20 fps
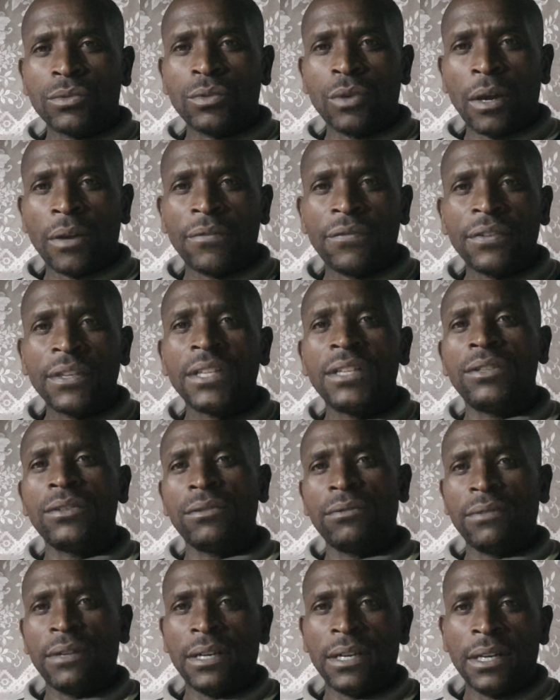a field
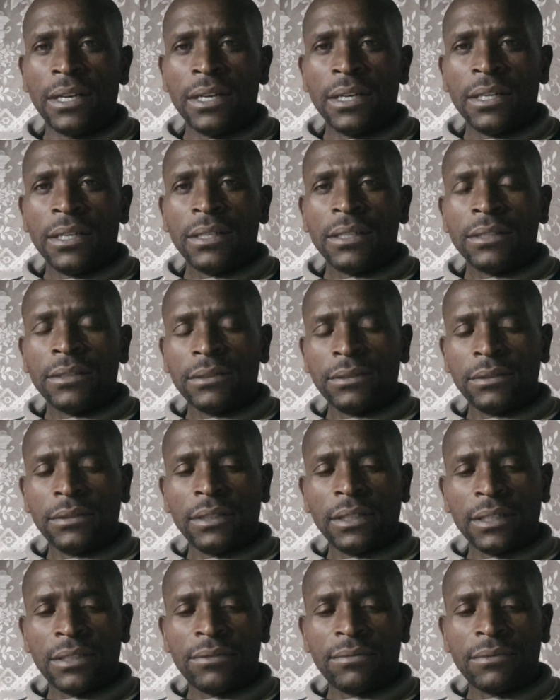of
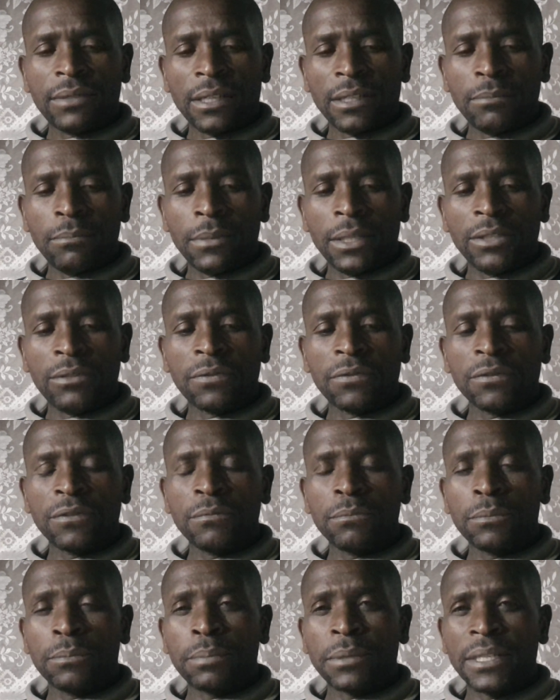that made
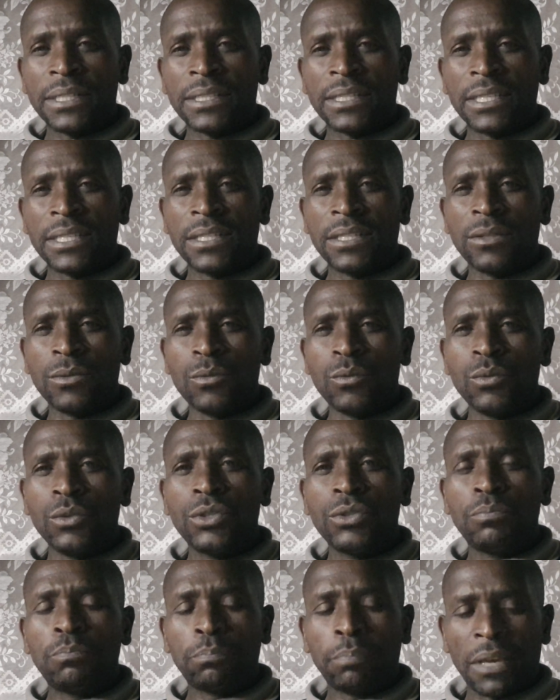plantation.
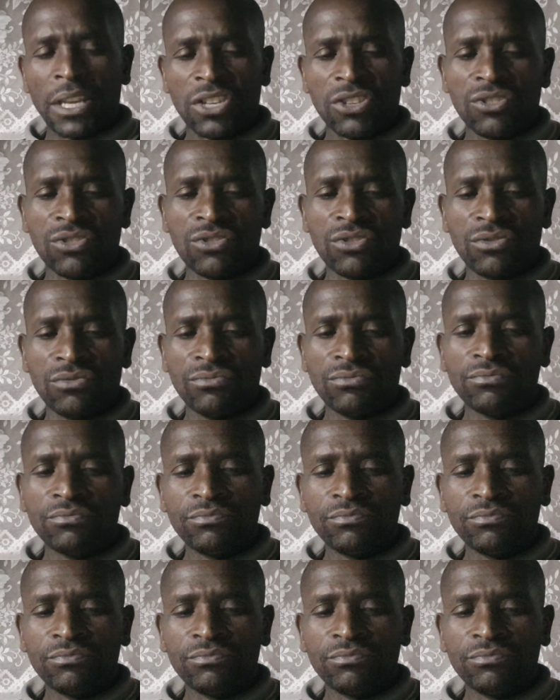Which pest